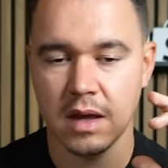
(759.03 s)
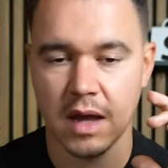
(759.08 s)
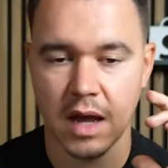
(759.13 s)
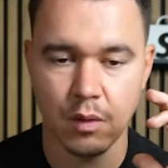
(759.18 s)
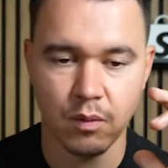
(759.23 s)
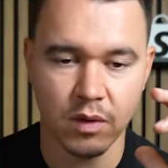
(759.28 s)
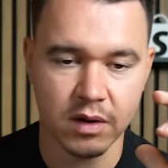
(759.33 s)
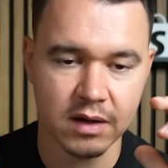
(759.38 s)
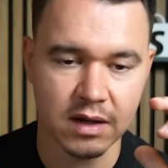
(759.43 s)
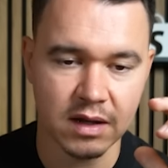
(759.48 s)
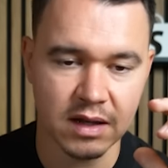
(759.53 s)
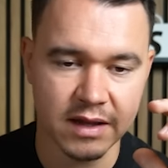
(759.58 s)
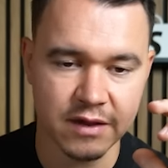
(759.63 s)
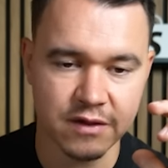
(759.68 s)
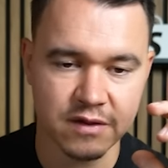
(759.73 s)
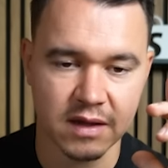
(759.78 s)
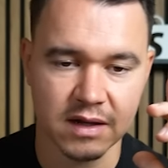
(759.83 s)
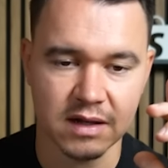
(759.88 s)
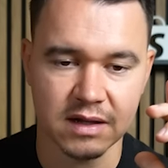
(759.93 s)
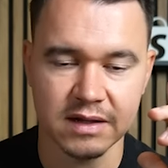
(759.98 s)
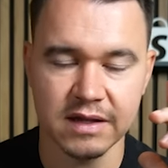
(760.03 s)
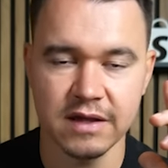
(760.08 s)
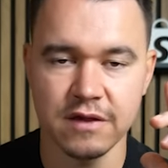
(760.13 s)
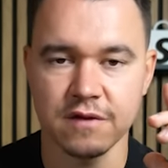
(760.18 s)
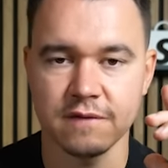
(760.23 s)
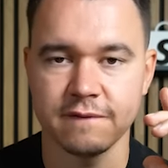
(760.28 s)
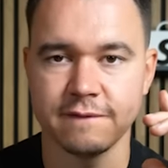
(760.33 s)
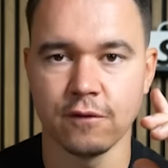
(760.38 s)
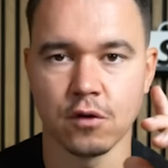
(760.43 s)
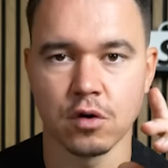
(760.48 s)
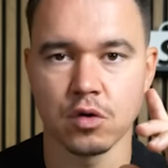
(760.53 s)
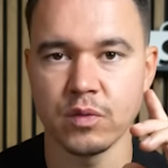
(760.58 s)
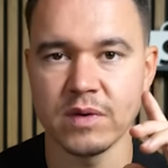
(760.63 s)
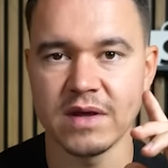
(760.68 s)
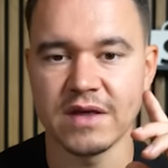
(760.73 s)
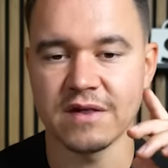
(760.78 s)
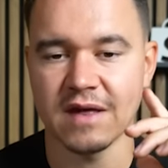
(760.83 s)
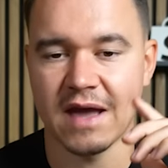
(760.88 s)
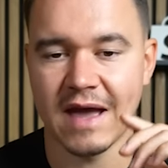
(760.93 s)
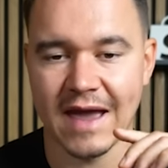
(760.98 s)
I want to list at least 4
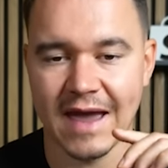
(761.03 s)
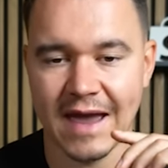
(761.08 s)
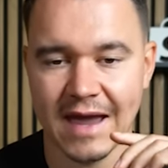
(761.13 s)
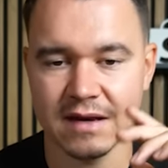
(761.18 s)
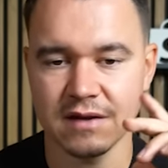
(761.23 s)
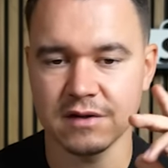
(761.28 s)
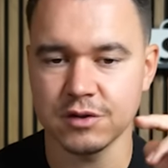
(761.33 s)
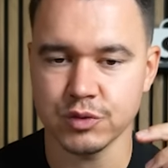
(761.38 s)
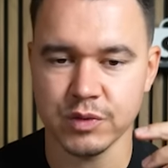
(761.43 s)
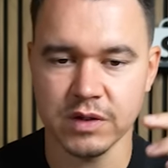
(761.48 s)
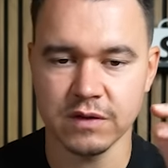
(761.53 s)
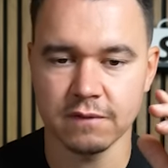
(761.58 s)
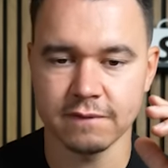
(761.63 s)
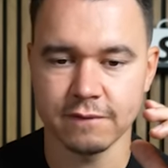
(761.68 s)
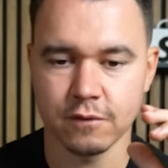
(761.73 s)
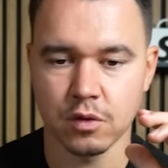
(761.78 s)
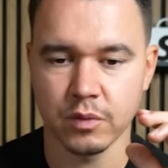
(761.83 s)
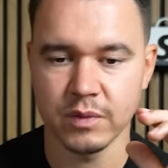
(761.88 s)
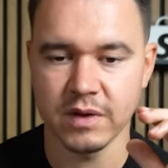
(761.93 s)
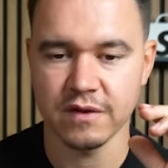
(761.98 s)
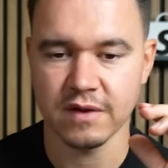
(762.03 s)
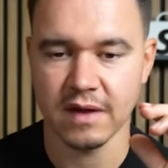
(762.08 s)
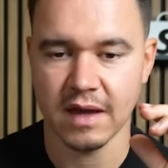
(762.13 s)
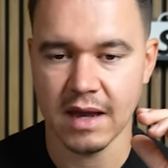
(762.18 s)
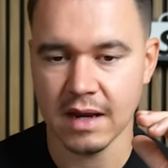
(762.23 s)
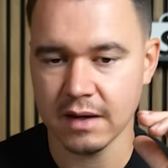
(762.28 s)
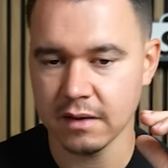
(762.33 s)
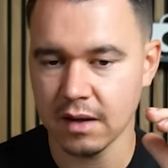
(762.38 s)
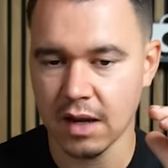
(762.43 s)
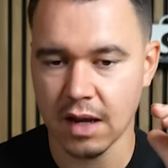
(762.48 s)
weeks ahead, 3 to 4 weeks ahead.